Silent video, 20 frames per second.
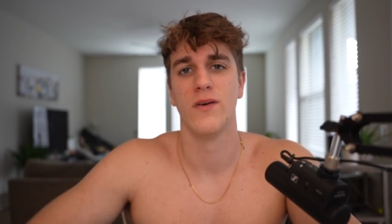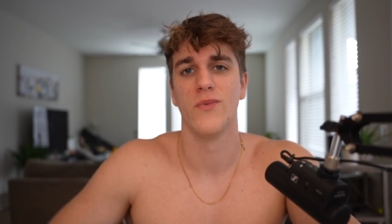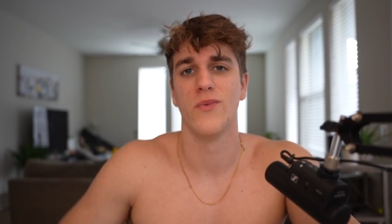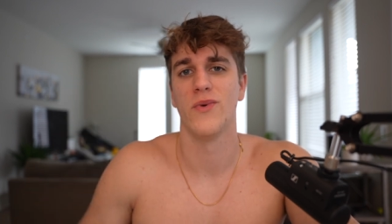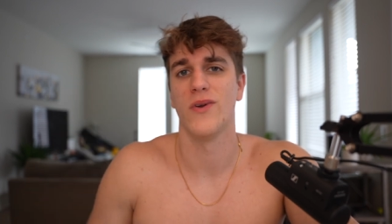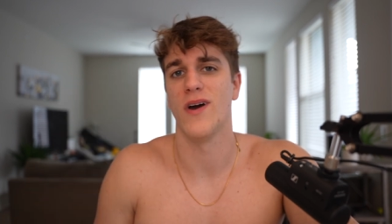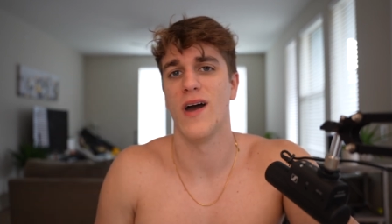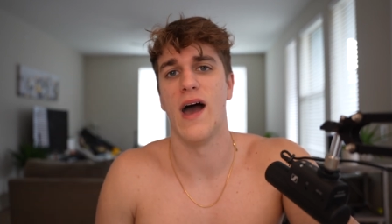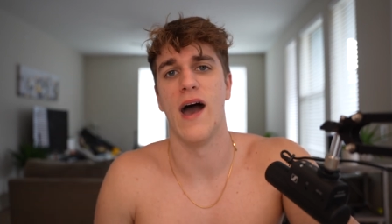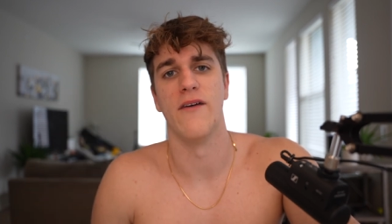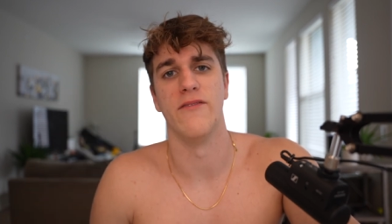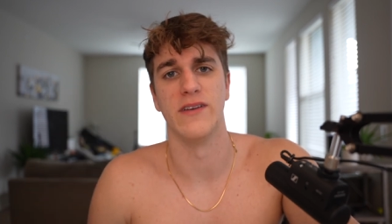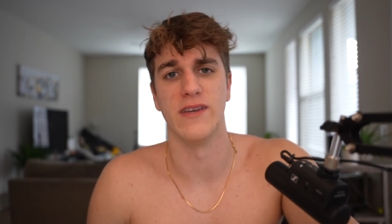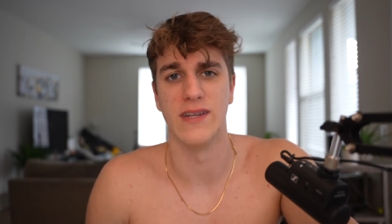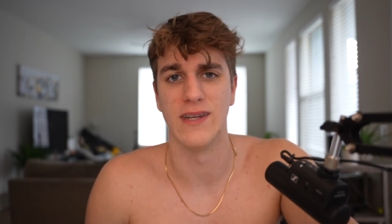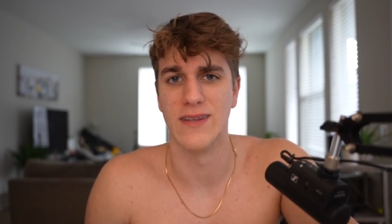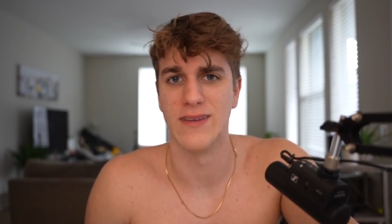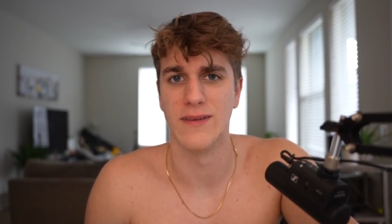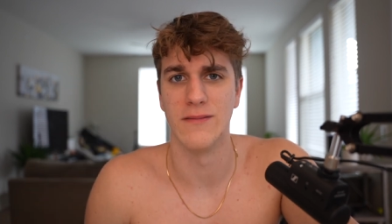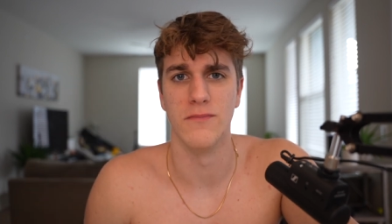We're not having
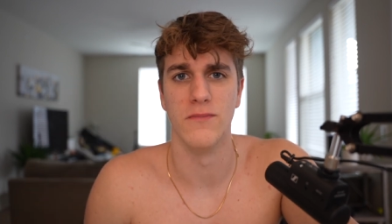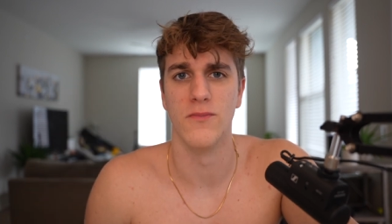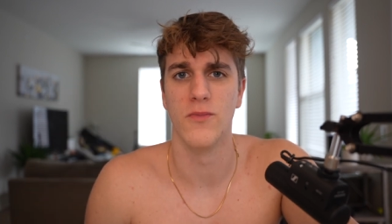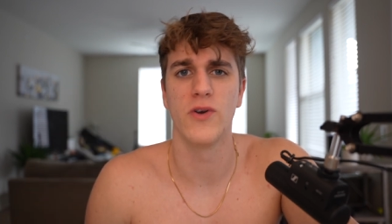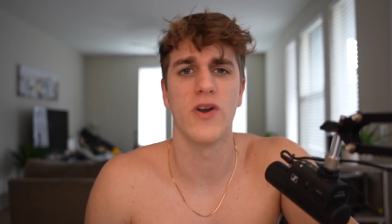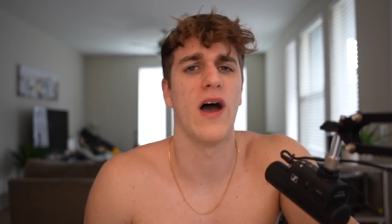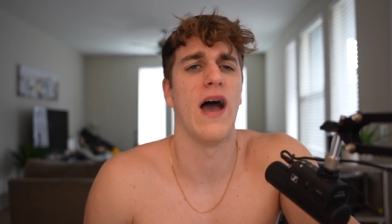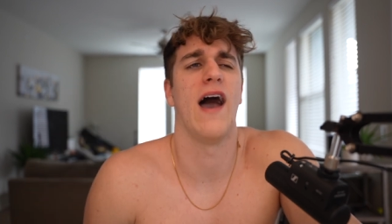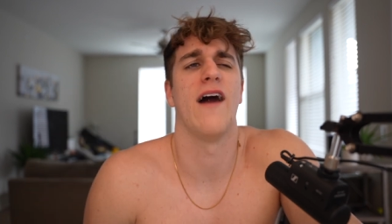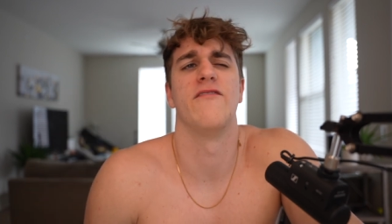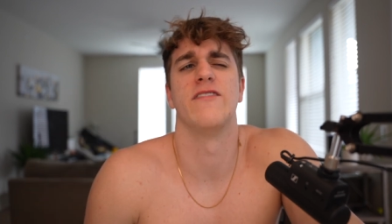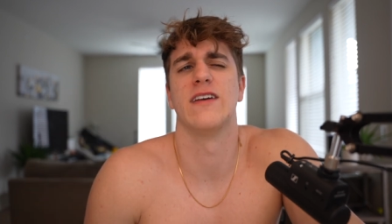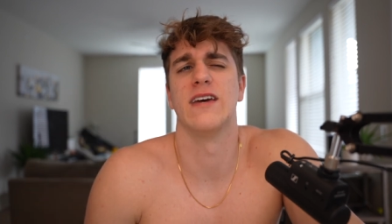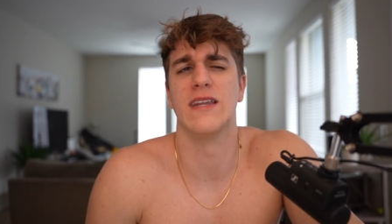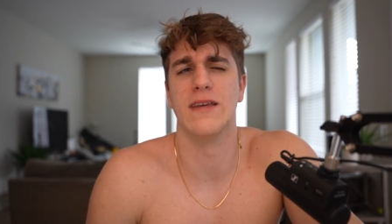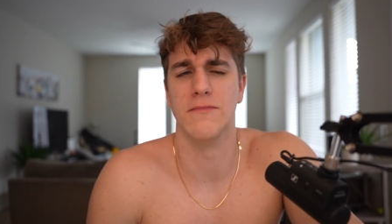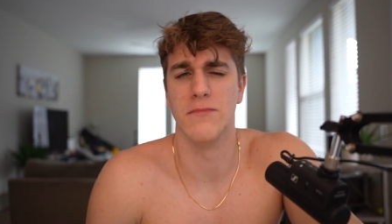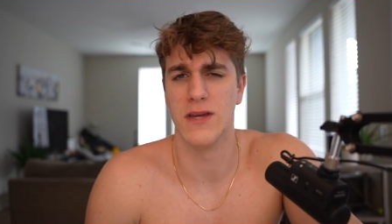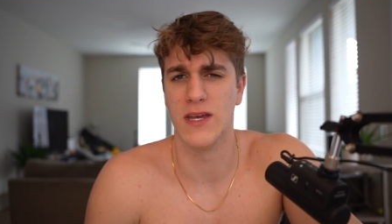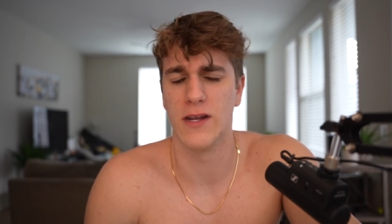
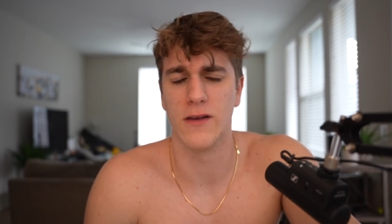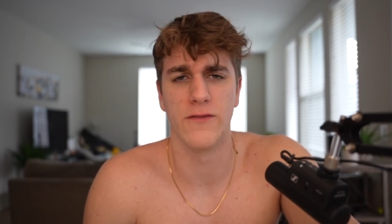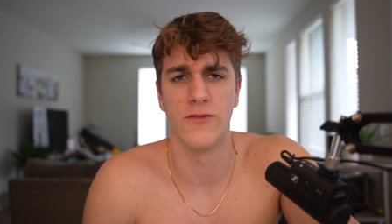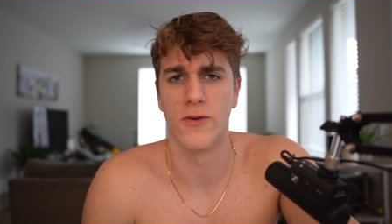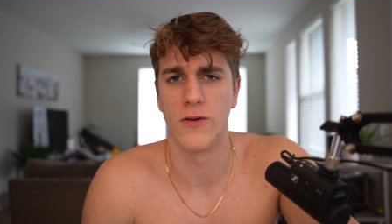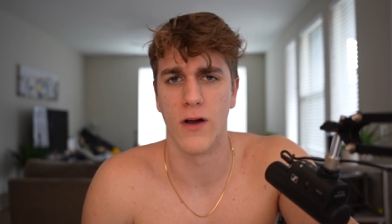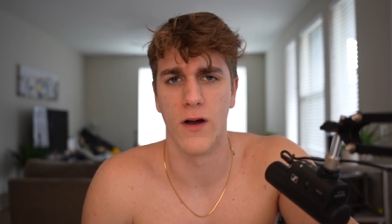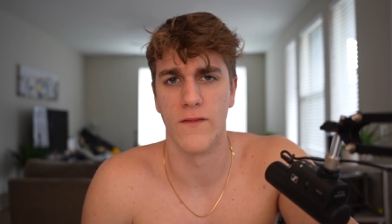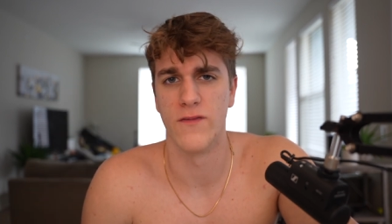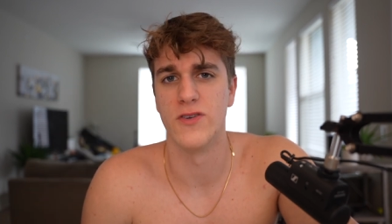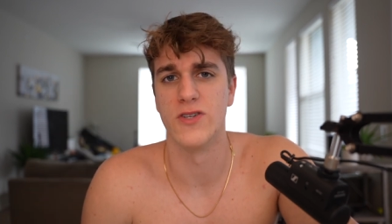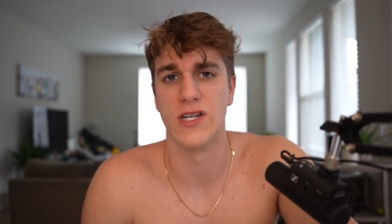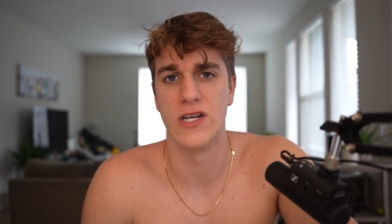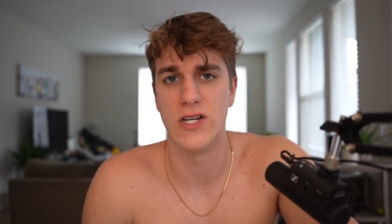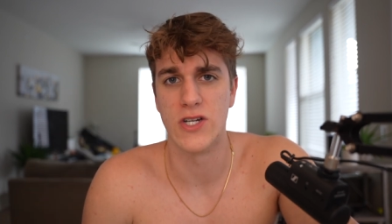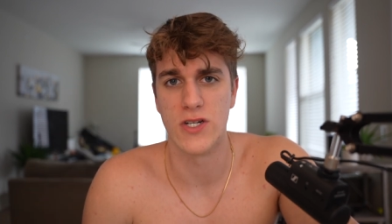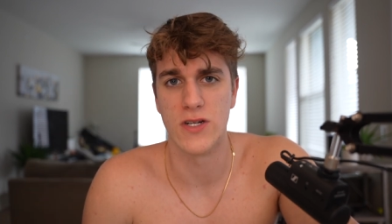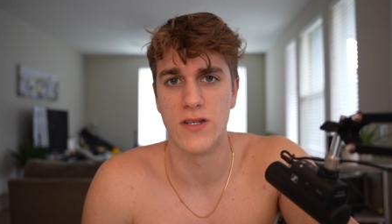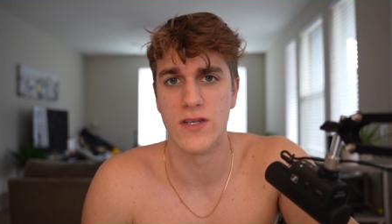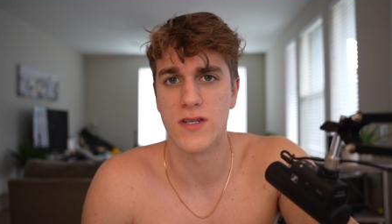any meaningful
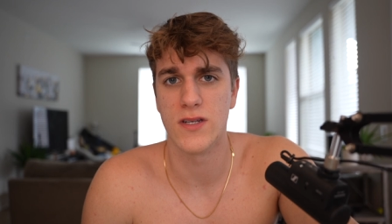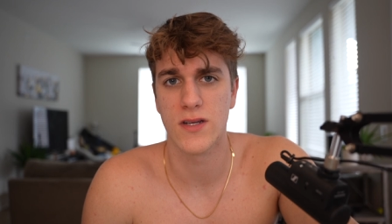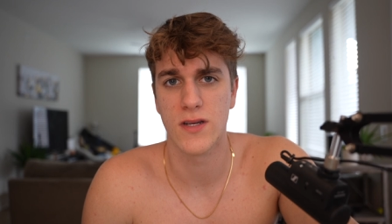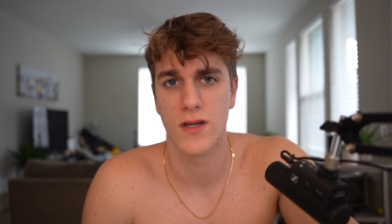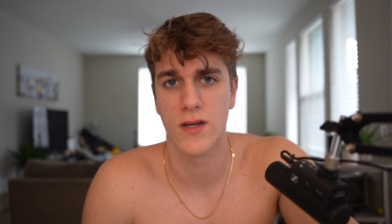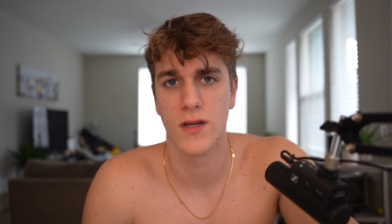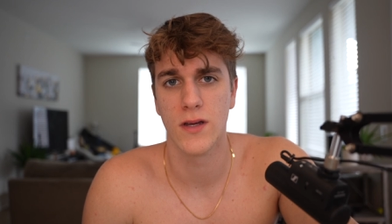conversations.